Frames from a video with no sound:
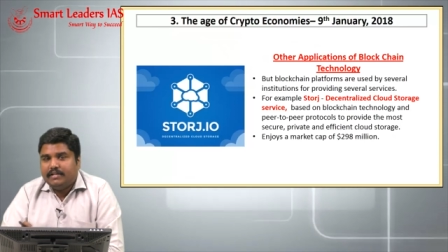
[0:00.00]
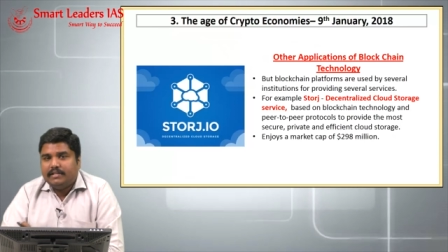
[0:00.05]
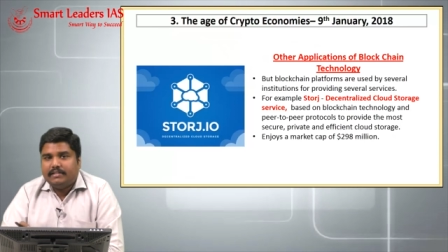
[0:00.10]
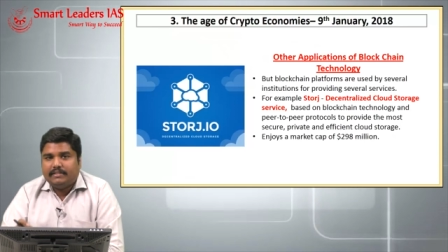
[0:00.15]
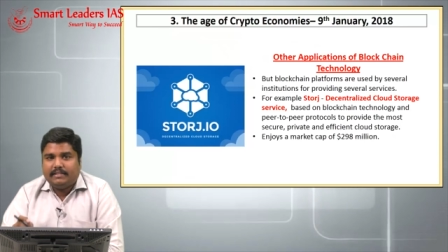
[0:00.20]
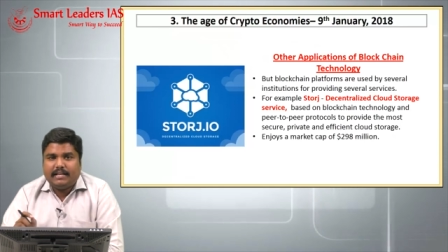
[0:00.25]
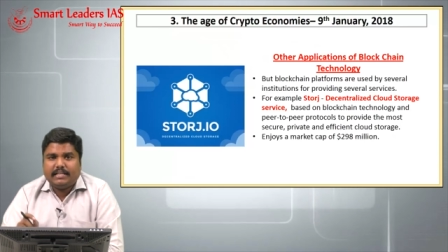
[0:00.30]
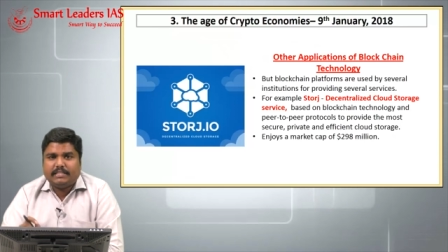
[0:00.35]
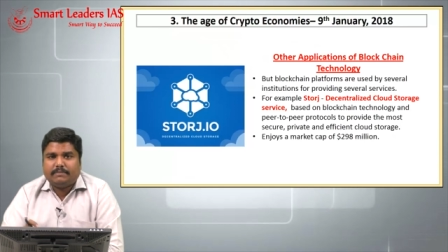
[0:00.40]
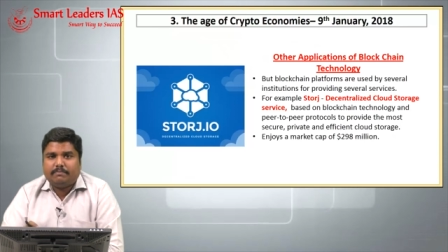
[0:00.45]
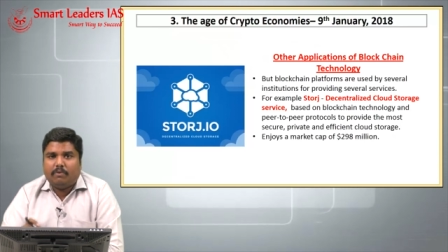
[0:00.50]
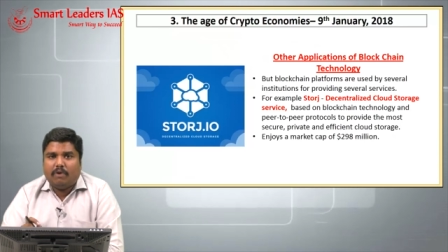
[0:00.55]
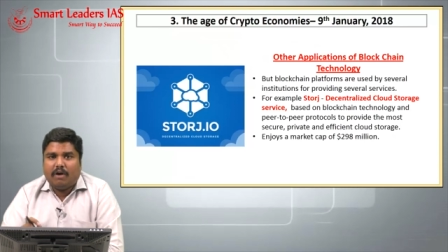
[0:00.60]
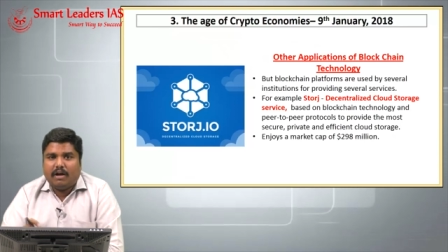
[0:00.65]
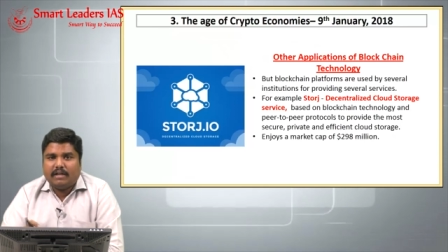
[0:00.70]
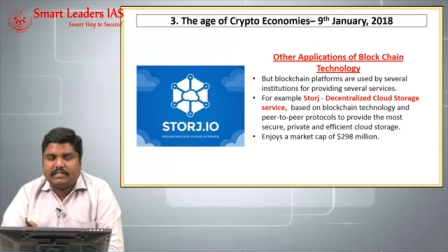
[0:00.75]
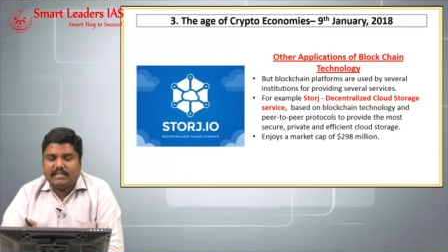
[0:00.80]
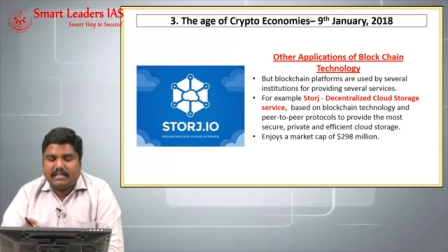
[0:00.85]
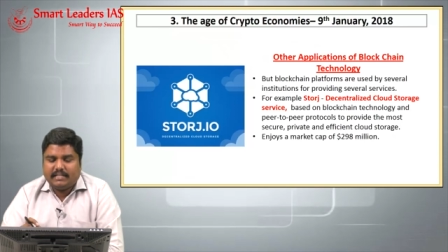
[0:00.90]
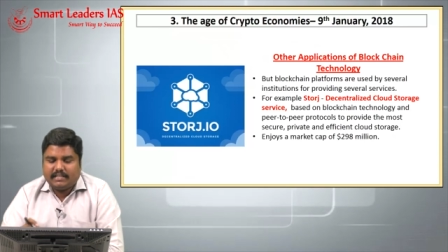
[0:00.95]
This
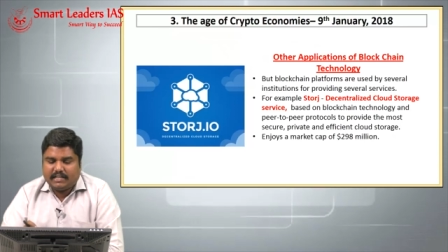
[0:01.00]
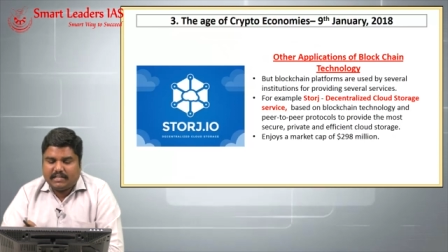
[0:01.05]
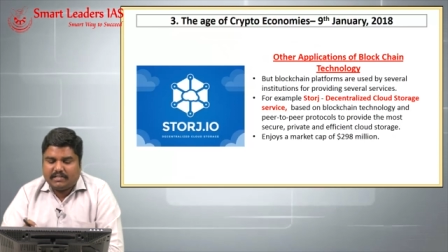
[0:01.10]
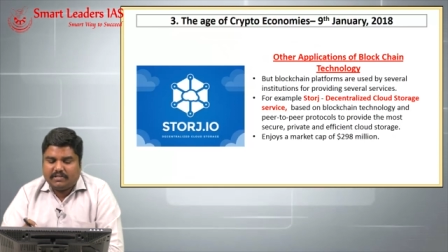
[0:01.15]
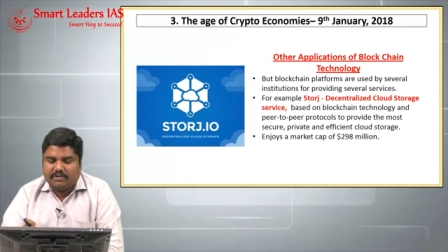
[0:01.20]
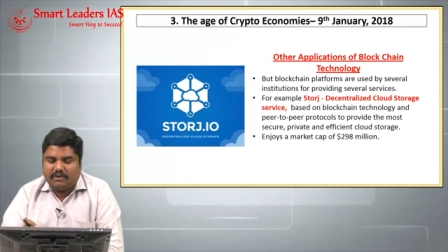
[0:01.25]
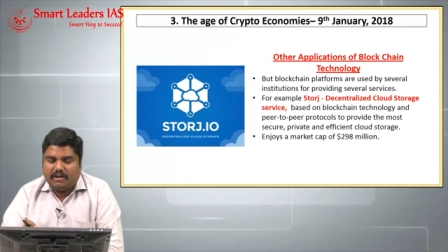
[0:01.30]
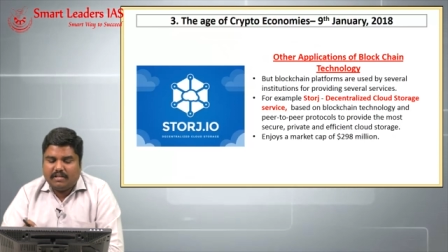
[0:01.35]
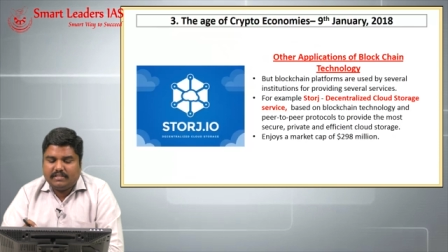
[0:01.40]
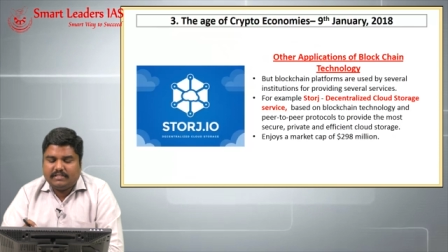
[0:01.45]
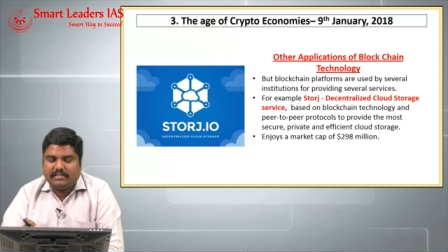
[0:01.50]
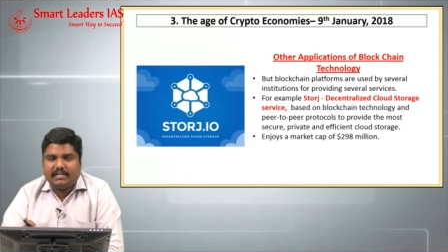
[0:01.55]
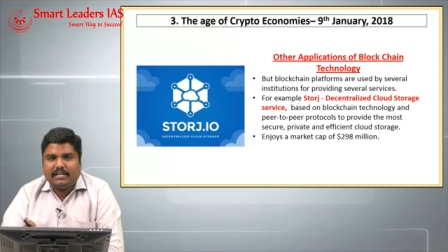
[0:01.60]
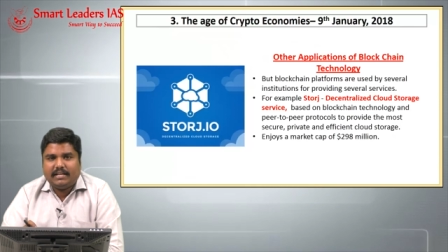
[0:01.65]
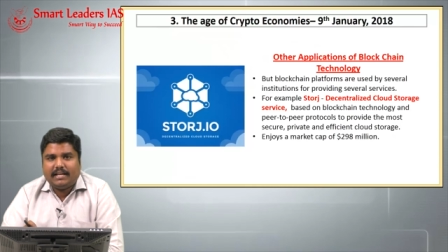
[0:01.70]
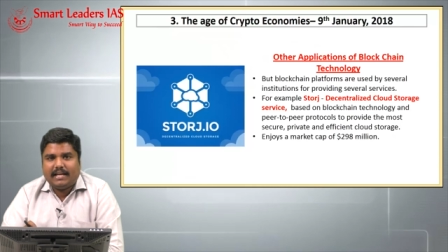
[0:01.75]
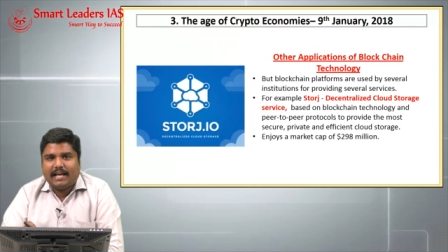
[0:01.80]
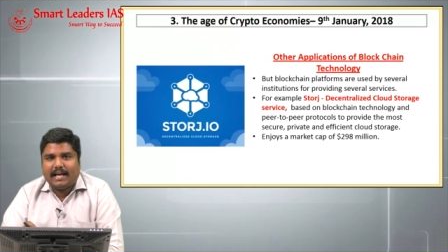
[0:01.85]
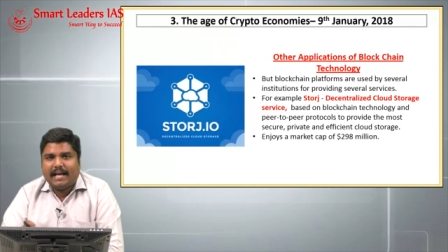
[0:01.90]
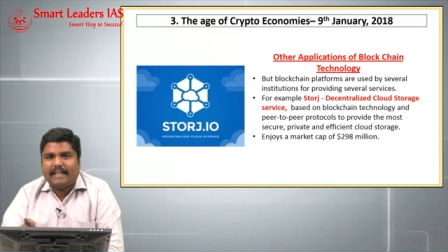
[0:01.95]
blockchain technology
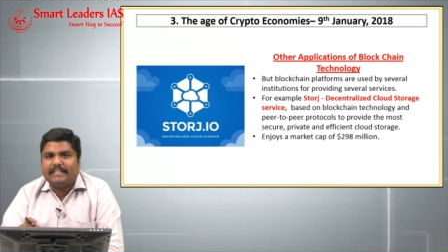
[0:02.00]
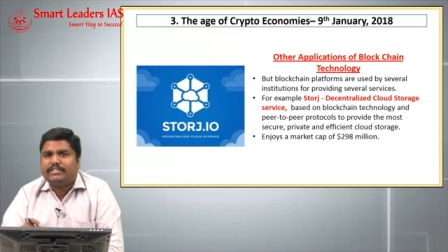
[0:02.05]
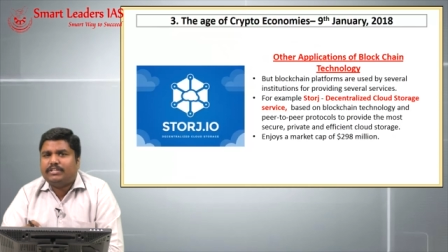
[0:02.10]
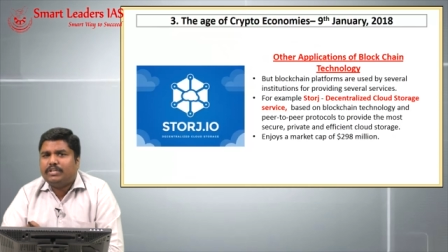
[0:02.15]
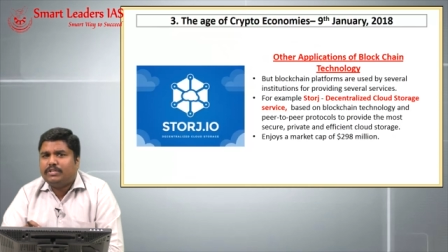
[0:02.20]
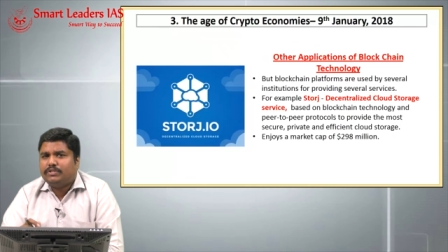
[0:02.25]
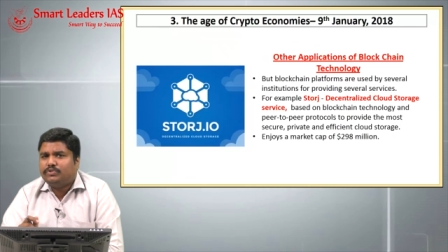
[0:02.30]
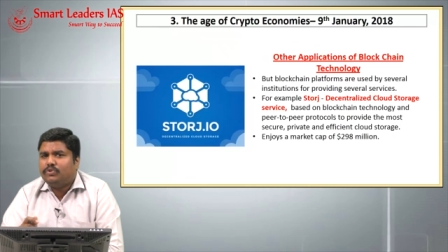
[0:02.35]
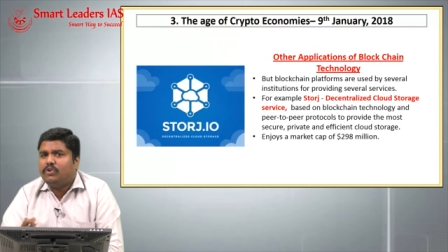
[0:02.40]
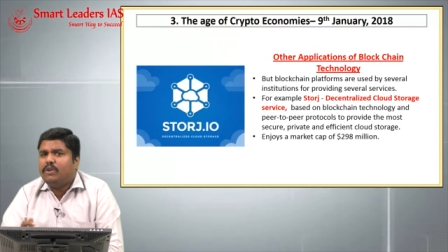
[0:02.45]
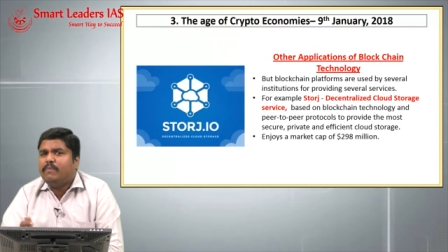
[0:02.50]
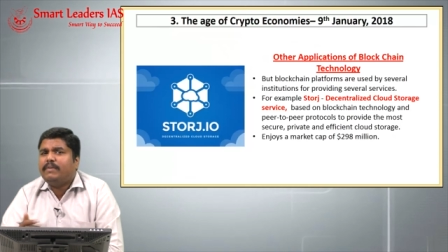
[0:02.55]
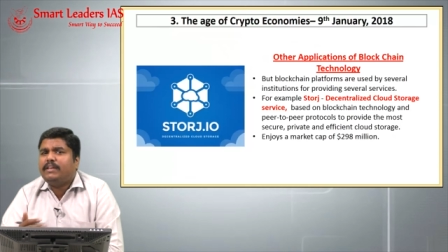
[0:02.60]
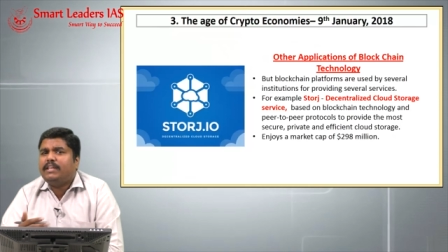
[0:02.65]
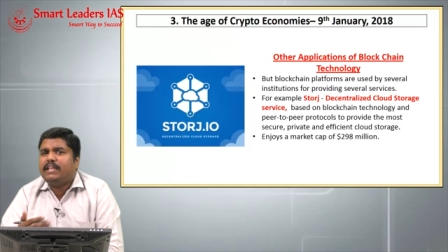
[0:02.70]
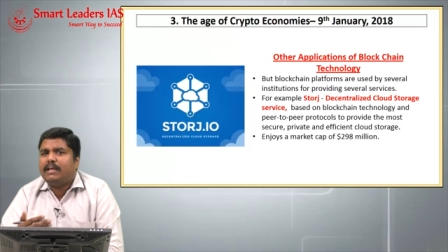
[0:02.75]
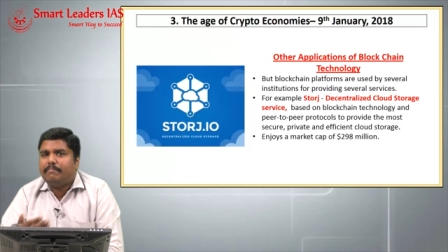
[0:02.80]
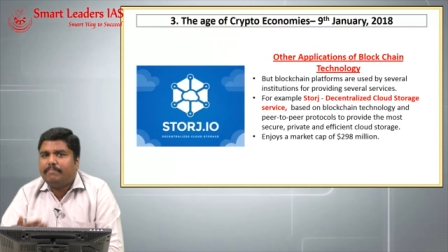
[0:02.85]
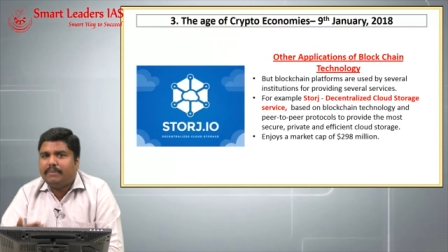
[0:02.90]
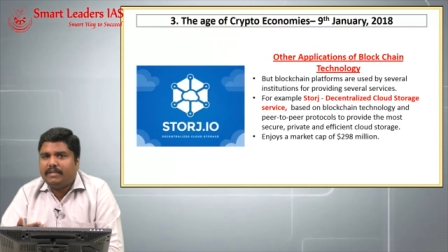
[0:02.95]
has so
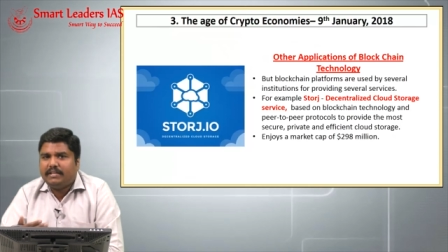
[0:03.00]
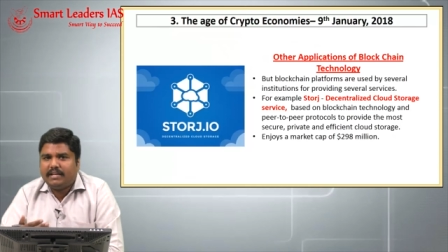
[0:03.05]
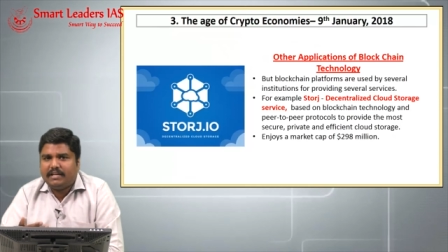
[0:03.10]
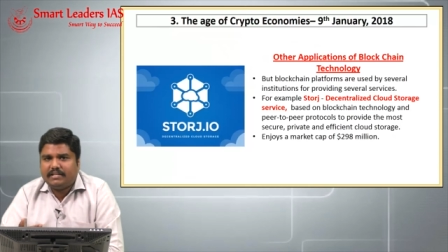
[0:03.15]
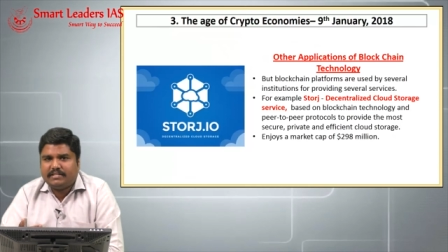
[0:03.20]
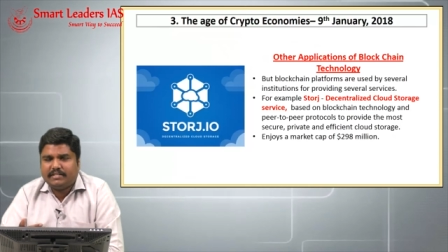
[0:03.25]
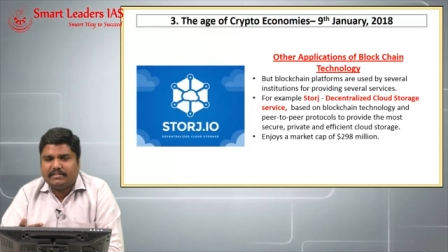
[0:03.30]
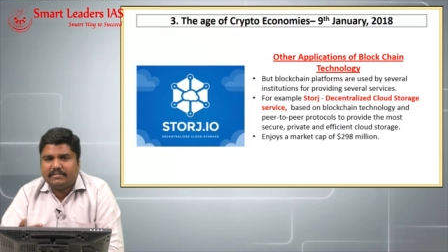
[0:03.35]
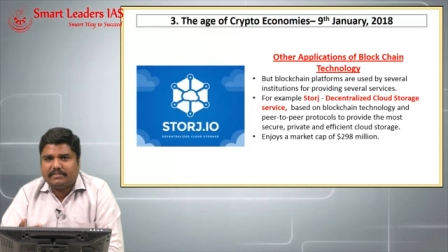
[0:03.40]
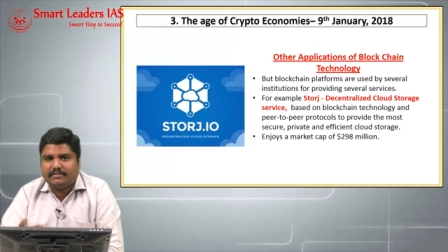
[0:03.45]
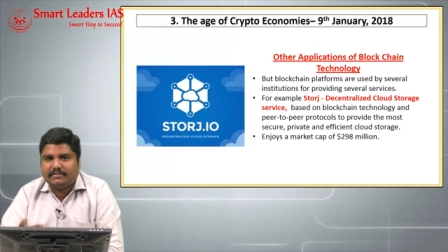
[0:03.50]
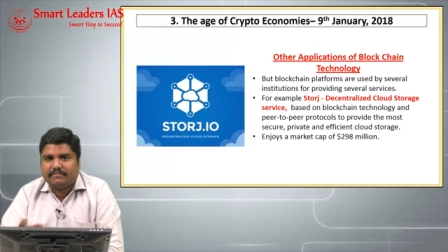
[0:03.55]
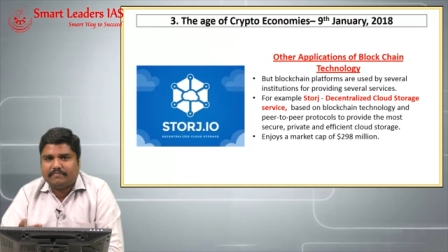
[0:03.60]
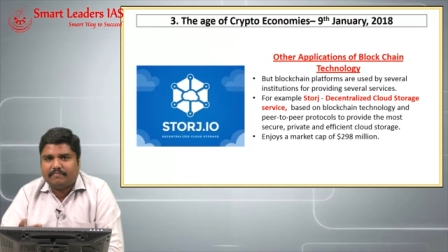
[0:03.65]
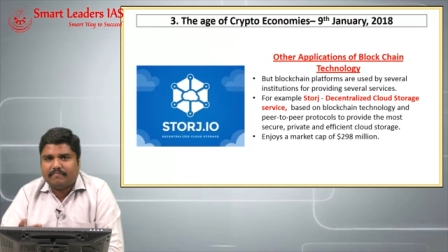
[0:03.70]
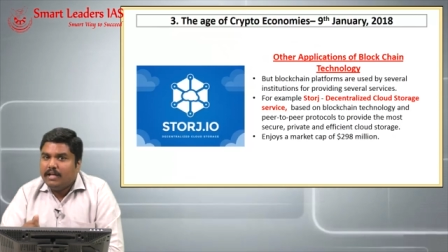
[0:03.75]
many applications.